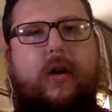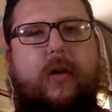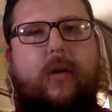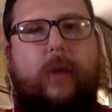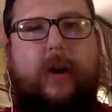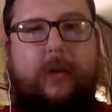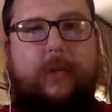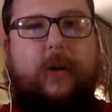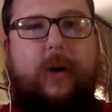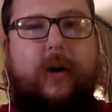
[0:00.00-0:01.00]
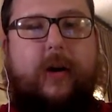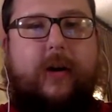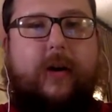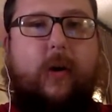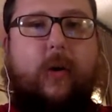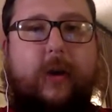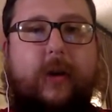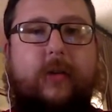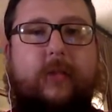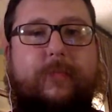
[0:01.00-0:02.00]
we can start
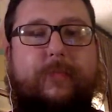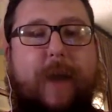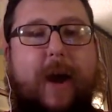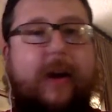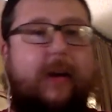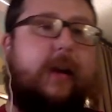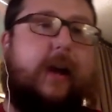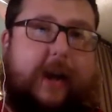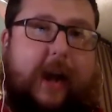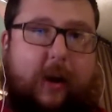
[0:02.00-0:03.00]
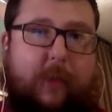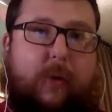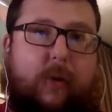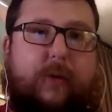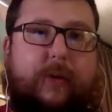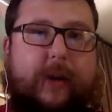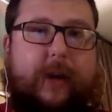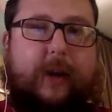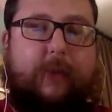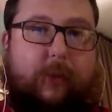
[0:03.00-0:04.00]
holding Biden accountable,
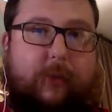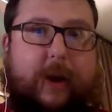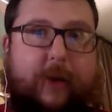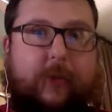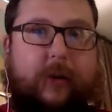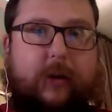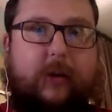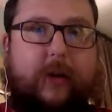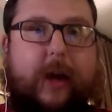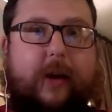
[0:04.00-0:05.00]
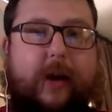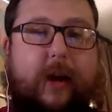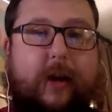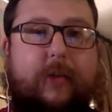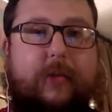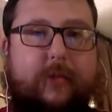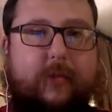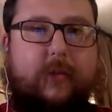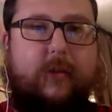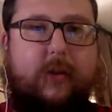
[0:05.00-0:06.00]
and we'll definitely do that. That is
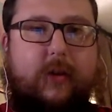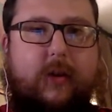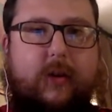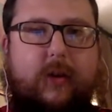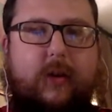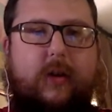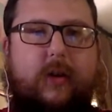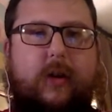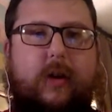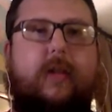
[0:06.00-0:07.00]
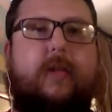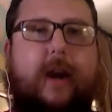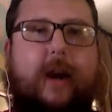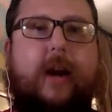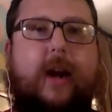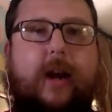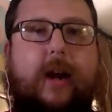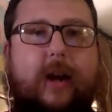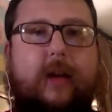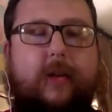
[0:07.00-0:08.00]
the second that
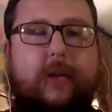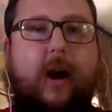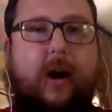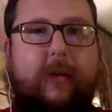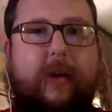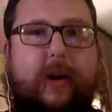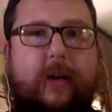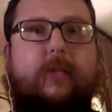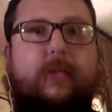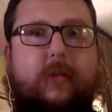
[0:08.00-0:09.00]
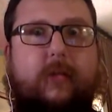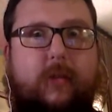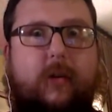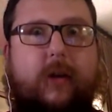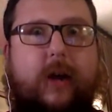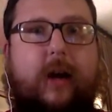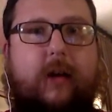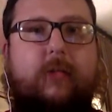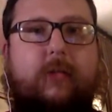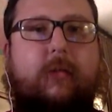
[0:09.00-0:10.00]
he gets inaugurated. Oh yeah,
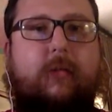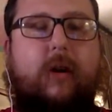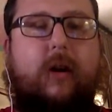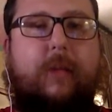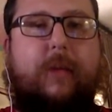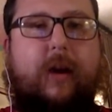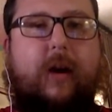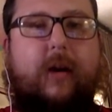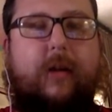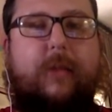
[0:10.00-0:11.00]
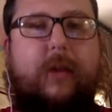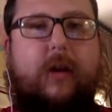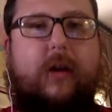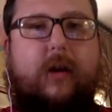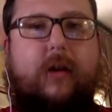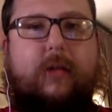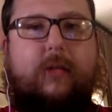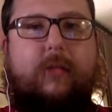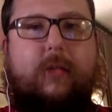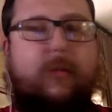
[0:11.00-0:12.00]
we're going to be on him.
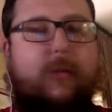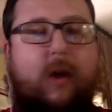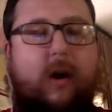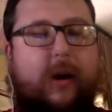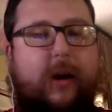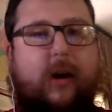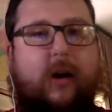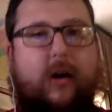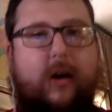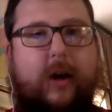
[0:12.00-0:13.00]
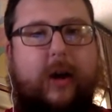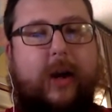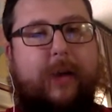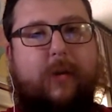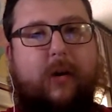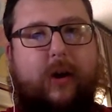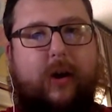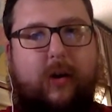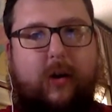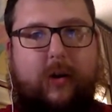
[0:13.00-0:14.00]
We already are. I'm already
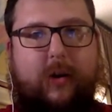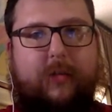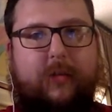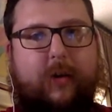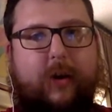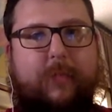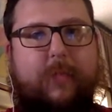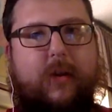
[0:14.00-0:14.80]
are on Instagram.